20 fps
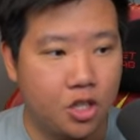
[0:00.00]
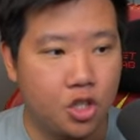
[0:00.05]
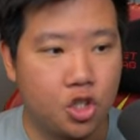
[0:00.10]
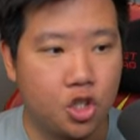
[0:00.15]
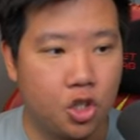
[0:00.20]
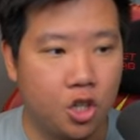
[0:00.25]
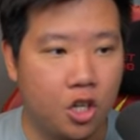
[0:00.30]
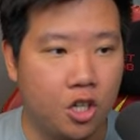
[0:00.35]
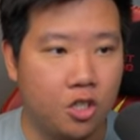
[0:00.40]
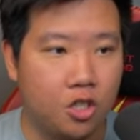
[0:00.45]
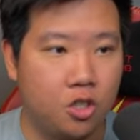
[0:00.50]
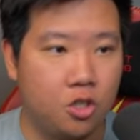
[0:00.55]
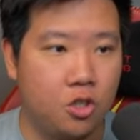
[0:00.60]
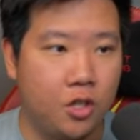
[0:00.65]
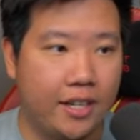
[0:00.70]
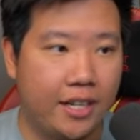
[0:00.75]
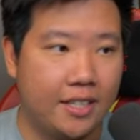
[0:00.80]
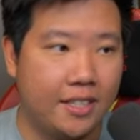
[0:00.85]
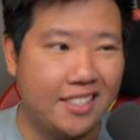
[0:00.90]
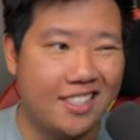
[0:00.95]
sure you
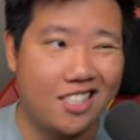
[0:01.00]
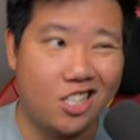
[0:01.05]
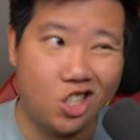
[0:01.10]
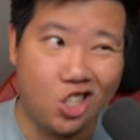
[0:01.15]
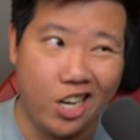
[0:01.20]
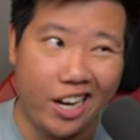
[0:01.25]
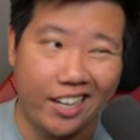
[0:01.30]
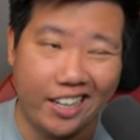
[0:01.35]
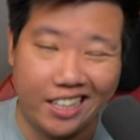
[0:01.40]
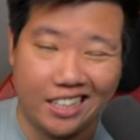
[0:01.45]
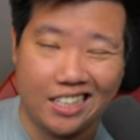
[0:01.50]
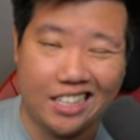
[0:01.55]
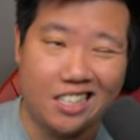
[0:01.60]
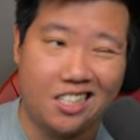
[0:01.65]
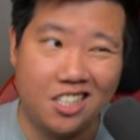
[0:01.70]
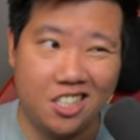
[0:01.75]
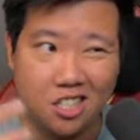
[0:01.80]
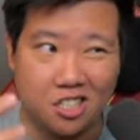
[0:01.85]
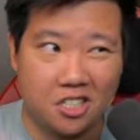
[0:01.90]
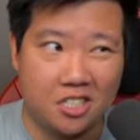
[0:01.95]
can check it in
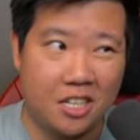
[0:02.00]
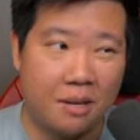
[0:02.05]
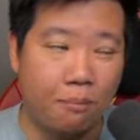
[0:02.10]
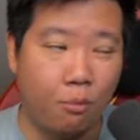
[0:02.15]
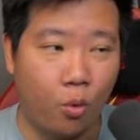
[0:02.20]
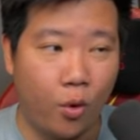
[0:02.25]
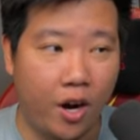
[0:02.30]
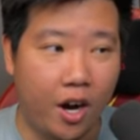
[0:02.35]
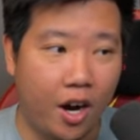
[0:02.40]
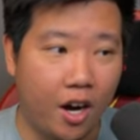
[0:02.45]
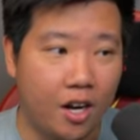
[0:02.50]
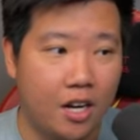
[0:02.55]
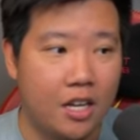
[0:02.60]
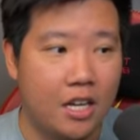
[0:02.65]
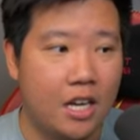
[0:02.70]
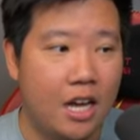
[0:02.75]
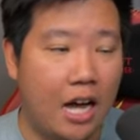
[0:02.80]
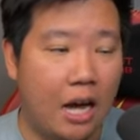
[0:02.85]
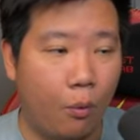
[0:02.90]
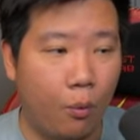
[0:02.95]
here somewhere
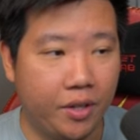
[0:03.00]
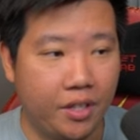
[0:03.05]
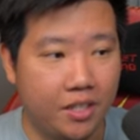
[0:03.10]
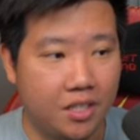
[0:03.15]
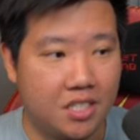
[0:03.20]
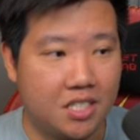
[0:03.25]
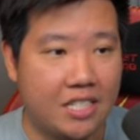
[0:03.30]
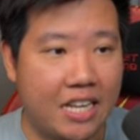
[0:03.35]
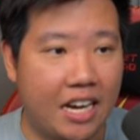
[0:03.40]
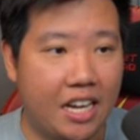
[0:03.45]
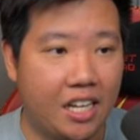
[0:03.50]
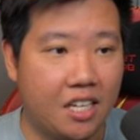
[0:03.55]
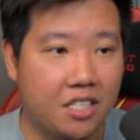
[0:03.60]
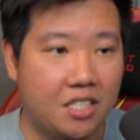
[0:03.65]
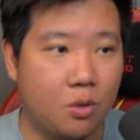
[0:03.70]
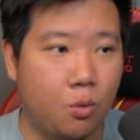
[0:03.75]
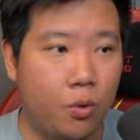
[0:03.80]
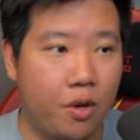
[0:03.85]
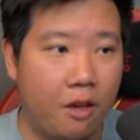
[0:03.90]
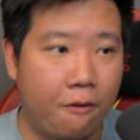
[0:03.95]
within the settings.
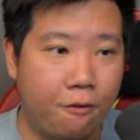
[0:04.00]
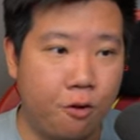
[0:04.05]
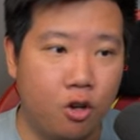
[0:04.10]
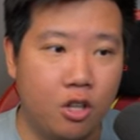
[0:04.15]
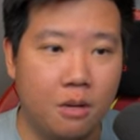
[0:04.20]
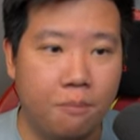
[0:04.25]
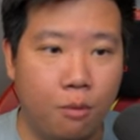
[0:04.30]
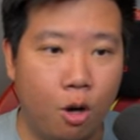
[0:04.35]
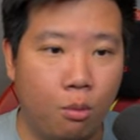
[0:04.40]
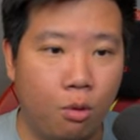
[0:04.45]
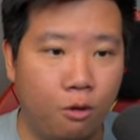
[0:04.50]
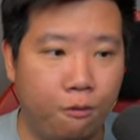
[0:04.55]
If you're in the mobile